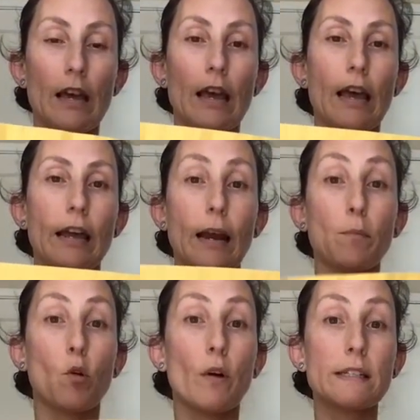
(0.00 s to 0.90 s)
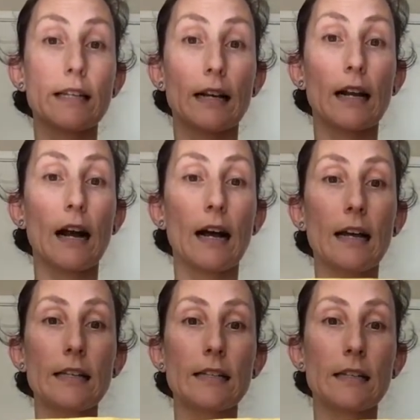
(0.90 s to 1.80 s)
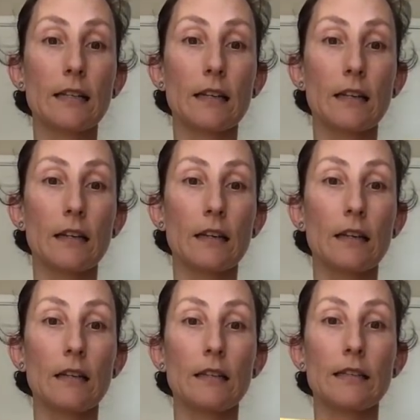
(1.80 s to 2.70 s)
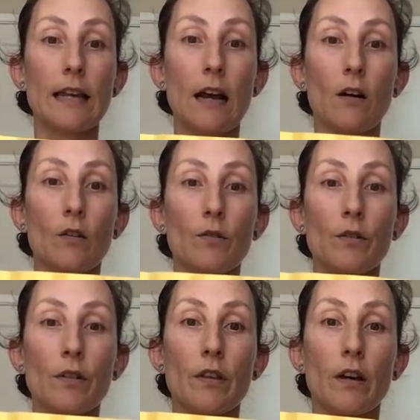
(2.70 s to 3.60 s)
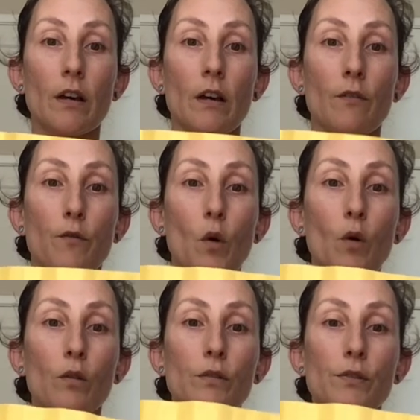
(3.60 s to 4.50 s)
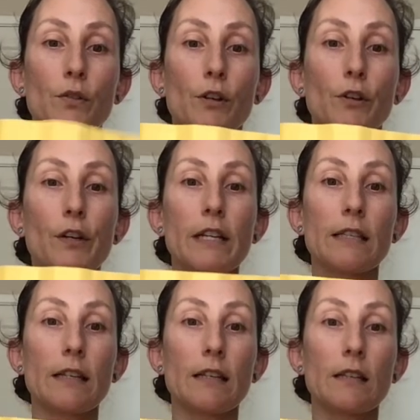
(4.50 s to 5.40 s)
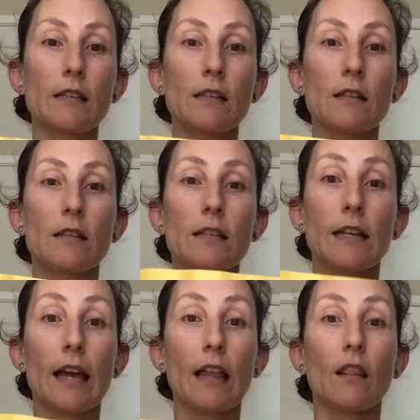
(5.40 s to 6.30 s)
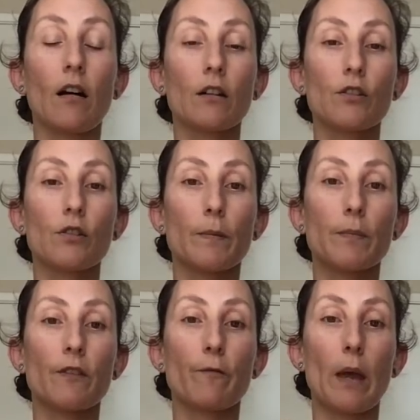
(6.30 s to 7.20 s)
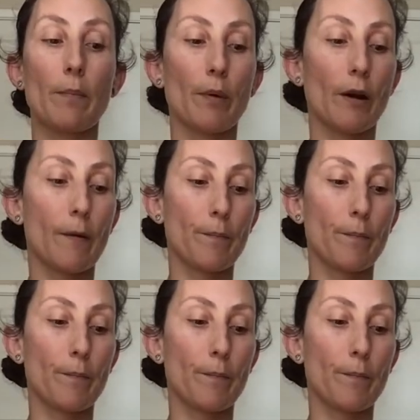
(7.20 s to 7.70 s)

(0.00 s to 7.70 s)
and I'm going to cut down the folds or creases to get long strips of paper.